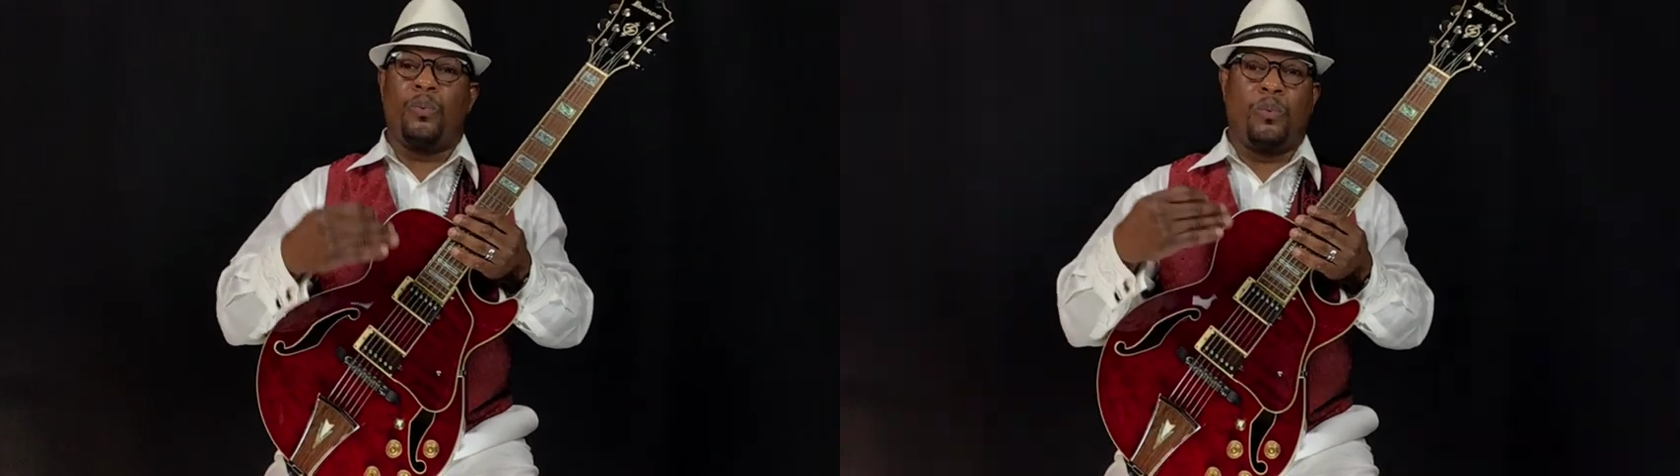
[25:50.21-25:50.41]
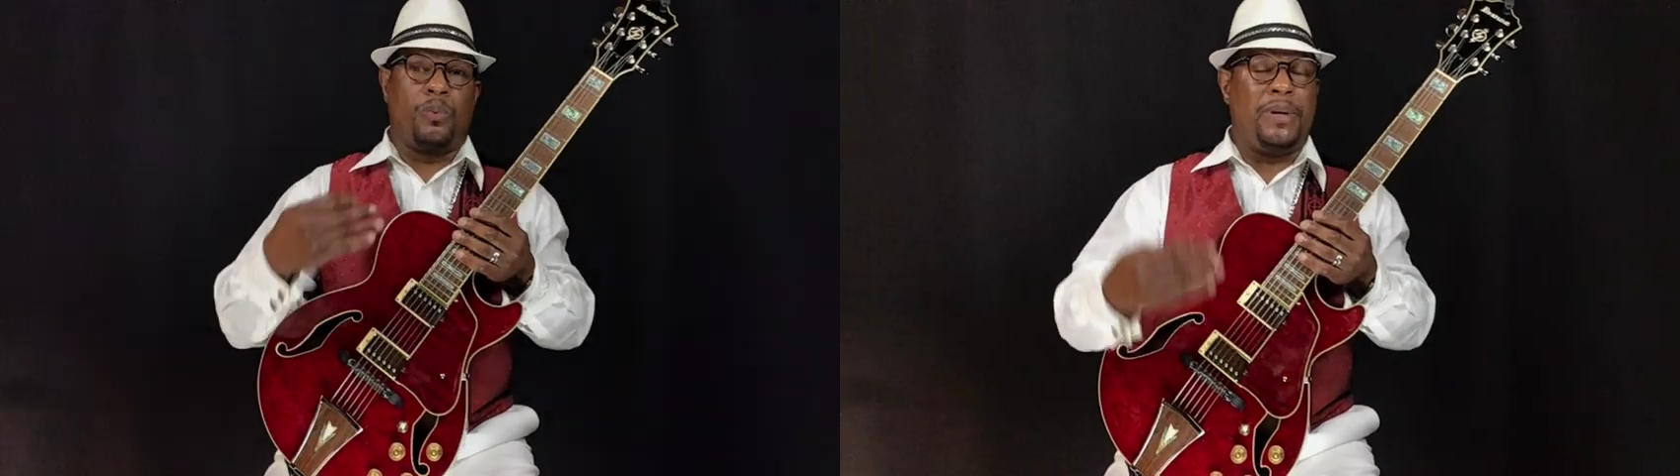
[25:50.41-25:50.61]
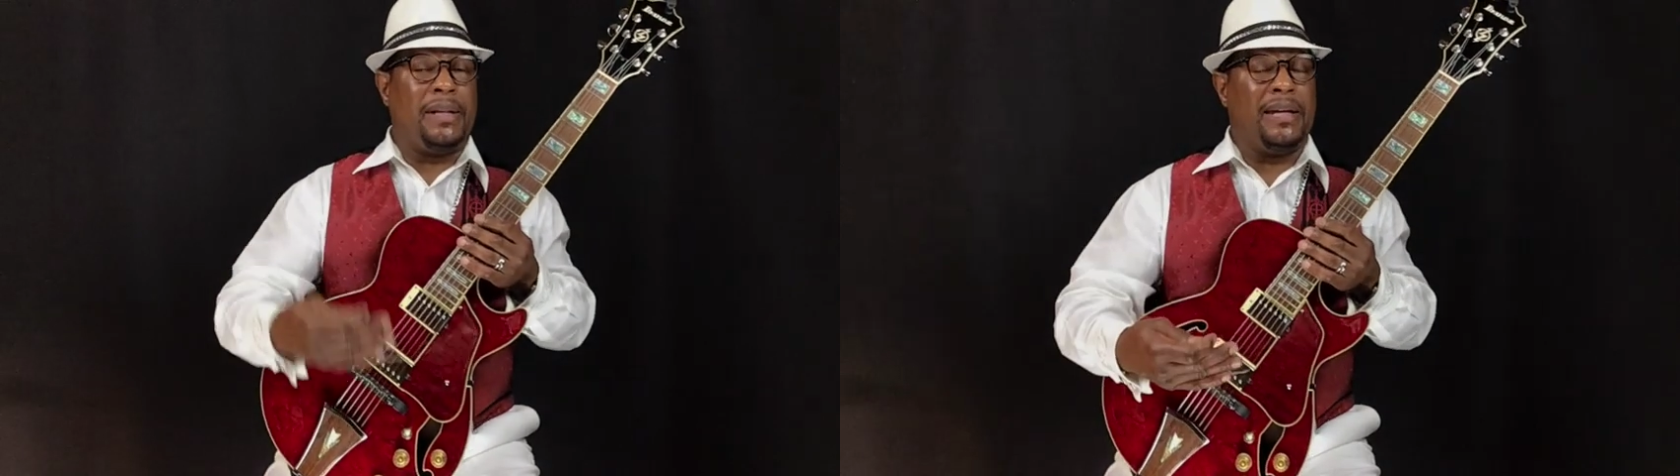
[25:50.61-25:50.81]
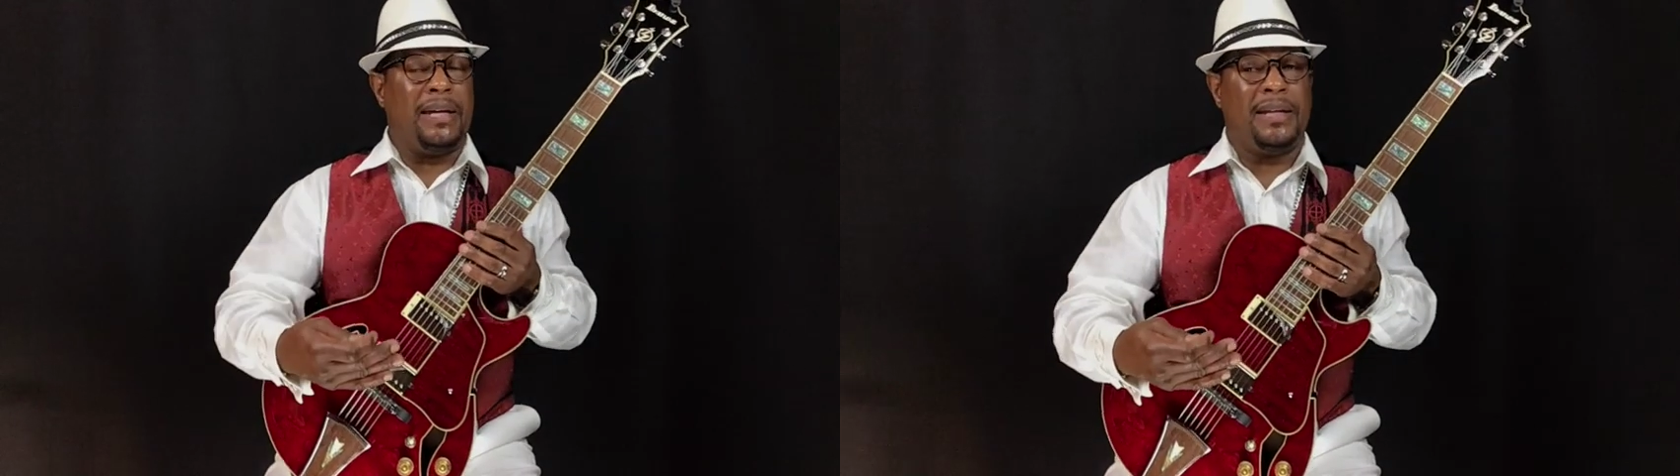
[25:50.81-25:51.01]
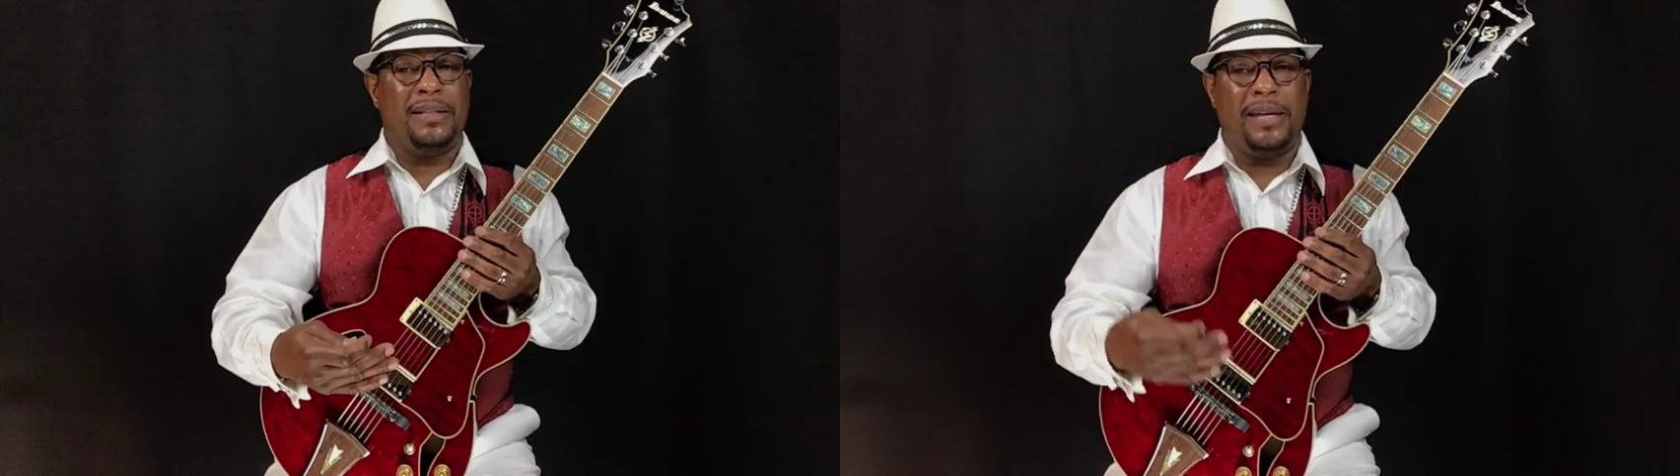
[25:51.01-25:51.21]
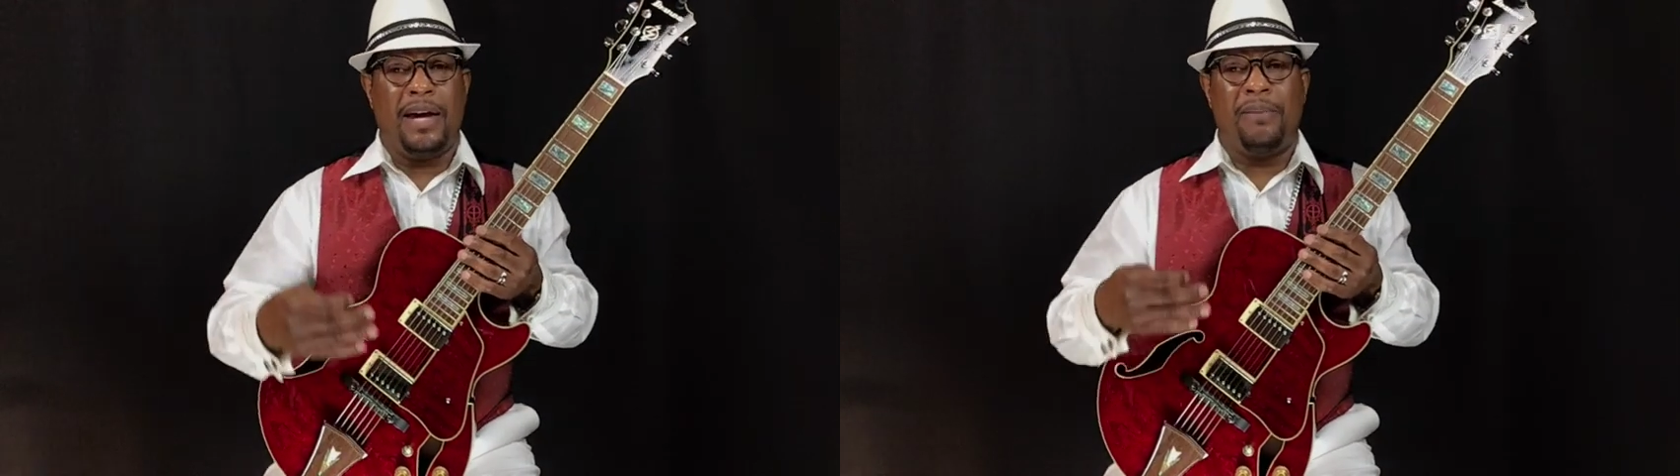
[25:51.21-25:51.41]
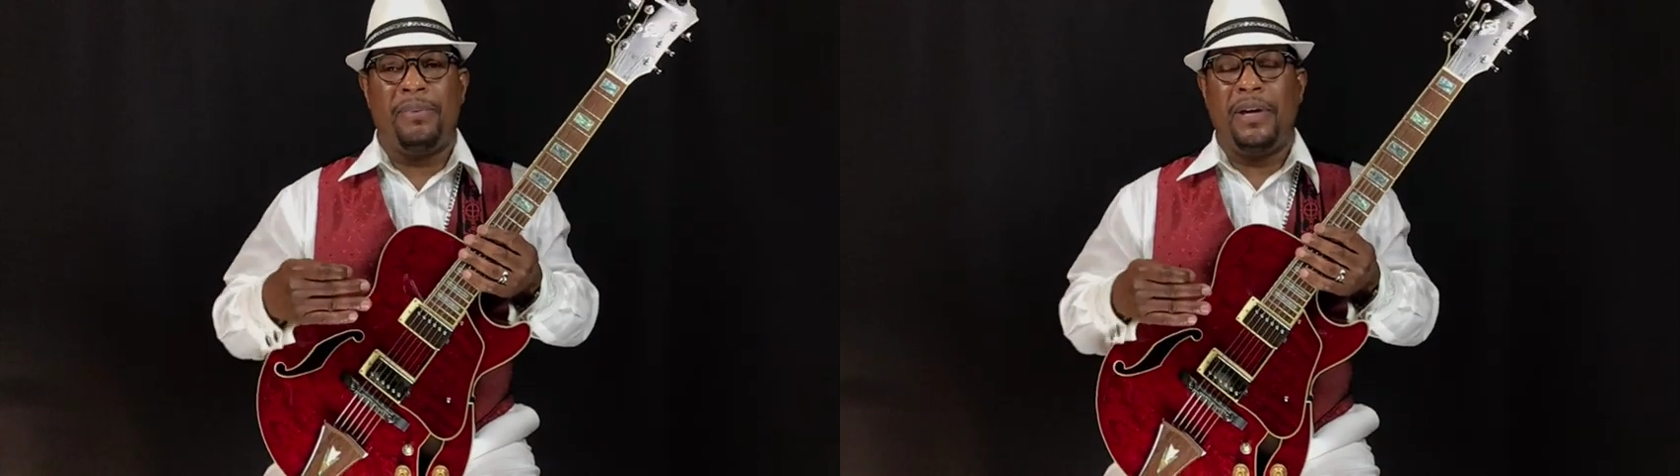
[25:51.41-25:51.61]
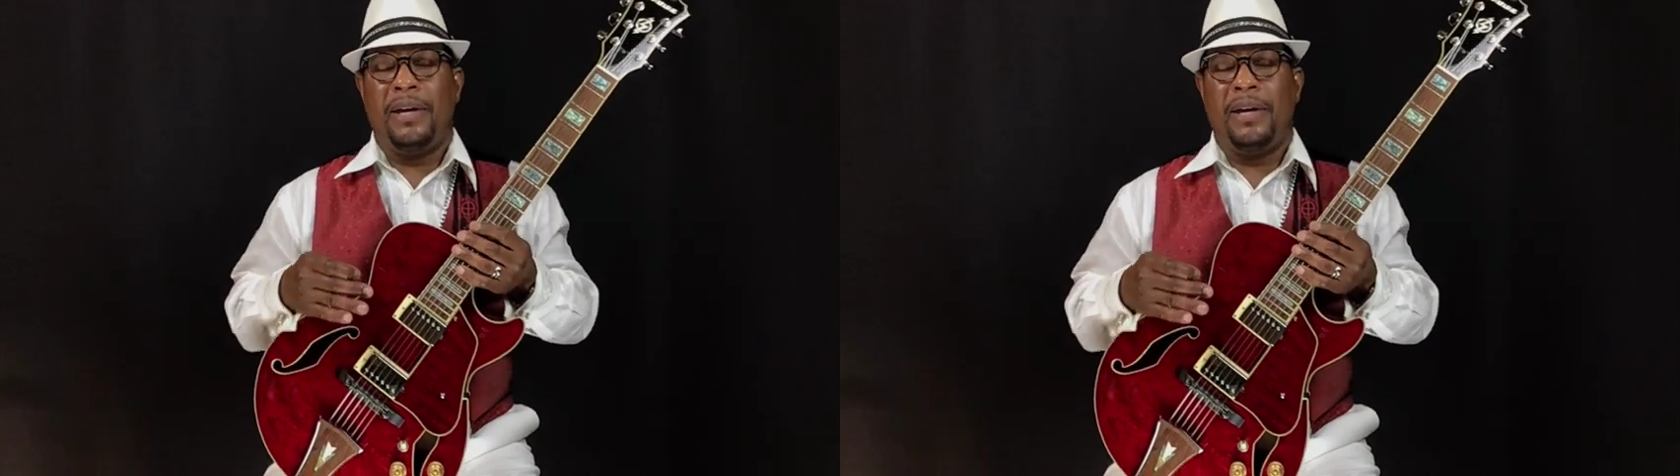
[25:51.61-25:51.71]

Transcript: really in depth